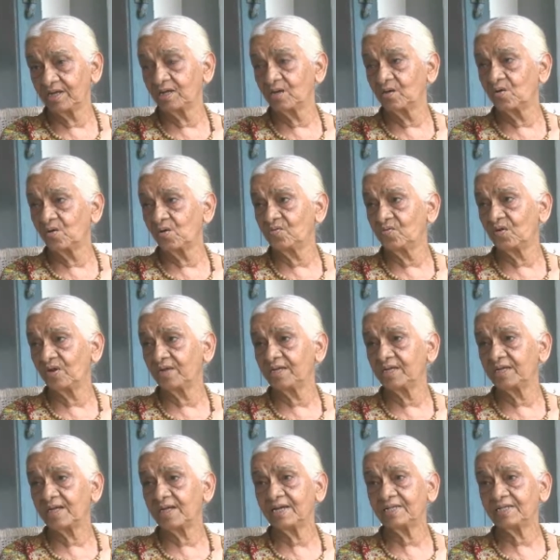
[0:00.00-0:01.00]
go for it.
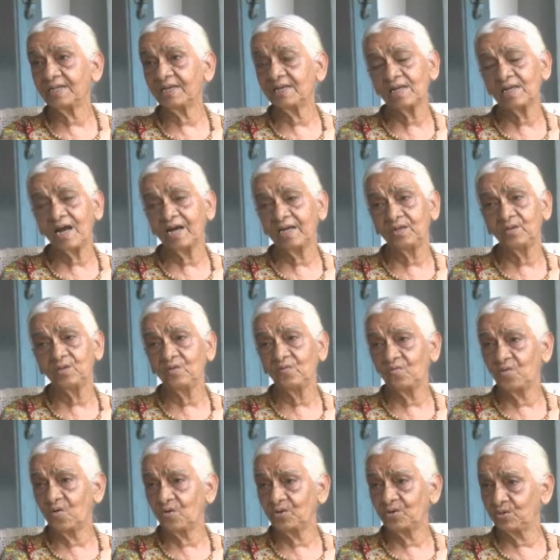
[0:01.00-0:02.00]
I said, I don't
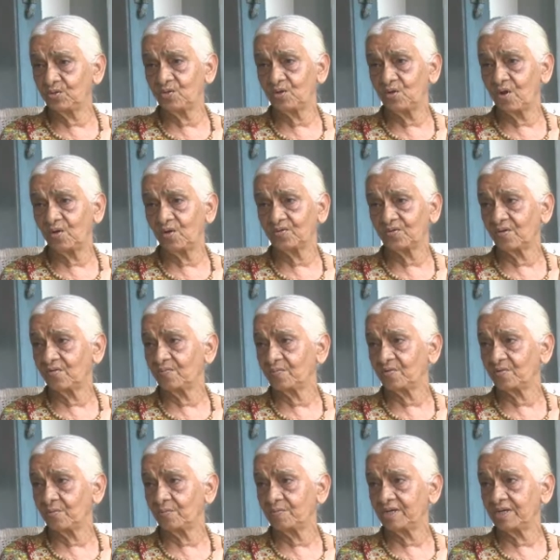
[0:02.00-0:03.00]
want to go out
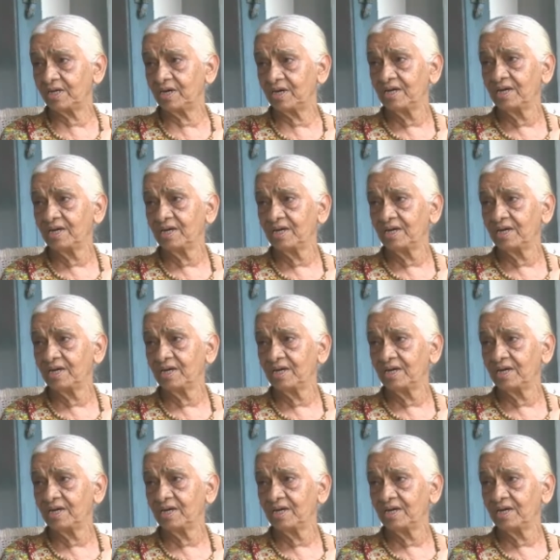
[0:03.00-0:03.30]
from here.